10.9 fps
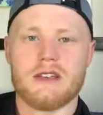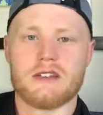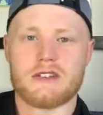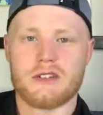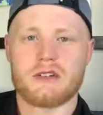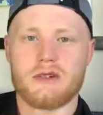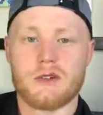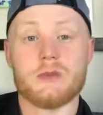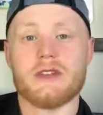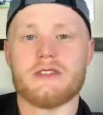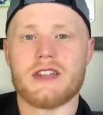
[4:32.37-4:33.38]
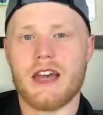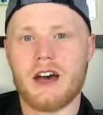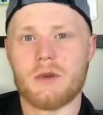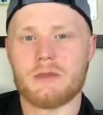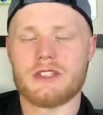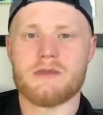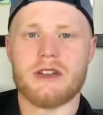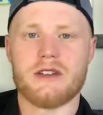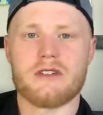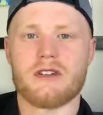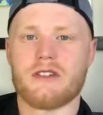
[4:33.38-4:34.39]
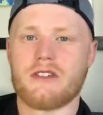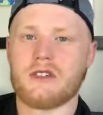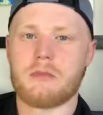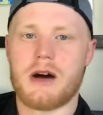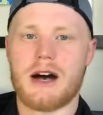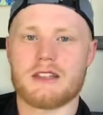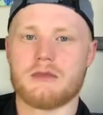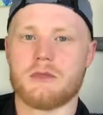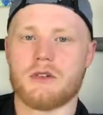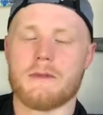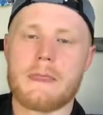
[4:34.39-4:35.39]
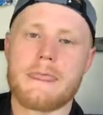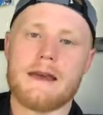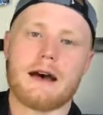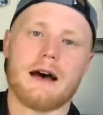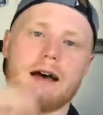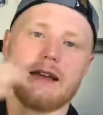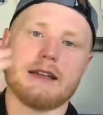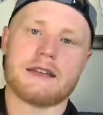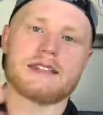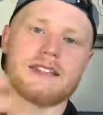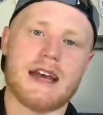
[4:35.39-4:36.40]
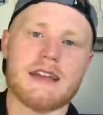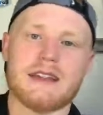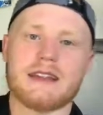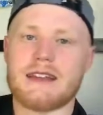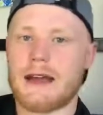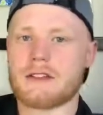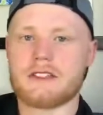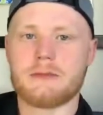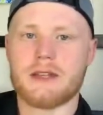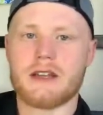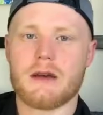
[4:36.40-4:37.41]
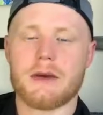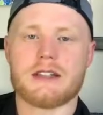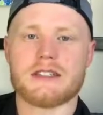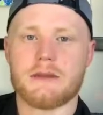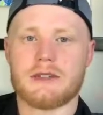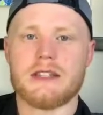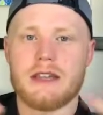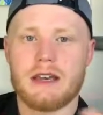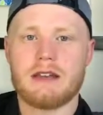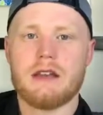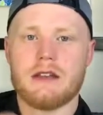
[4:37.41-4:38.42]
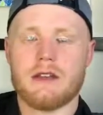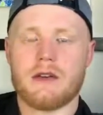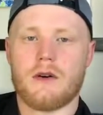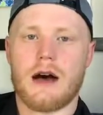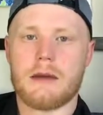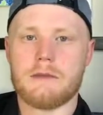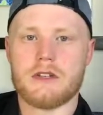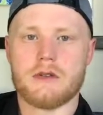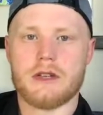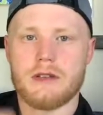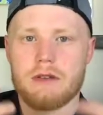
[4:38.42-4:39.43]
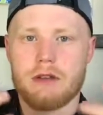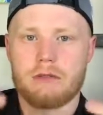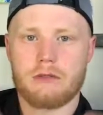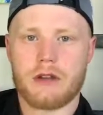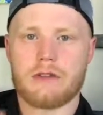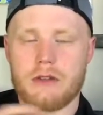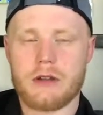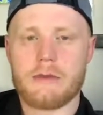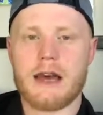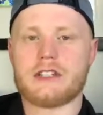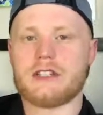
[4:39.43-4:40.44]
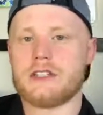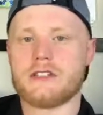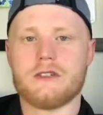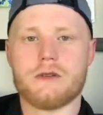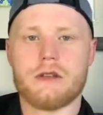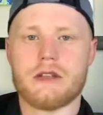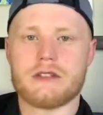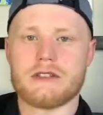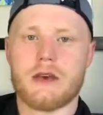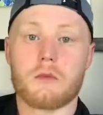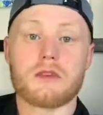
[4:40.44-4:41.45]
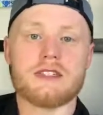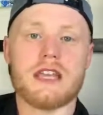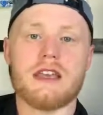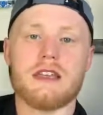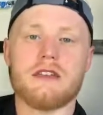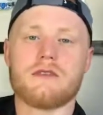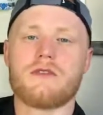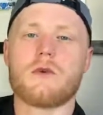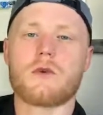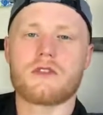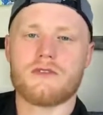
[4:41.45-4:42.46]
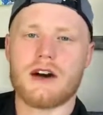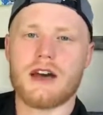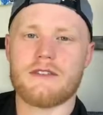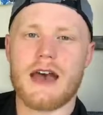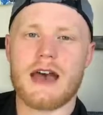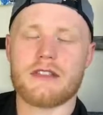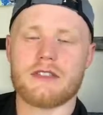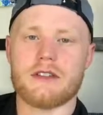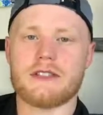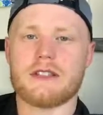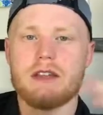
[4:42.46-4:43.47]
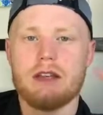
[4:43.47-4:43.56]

You know, it's our goal to be able to help as many runners as possible. An exciting announcement about something that, you know, I'm doing and Running Reimagined is doing is that we're taking 4 to 5 athletes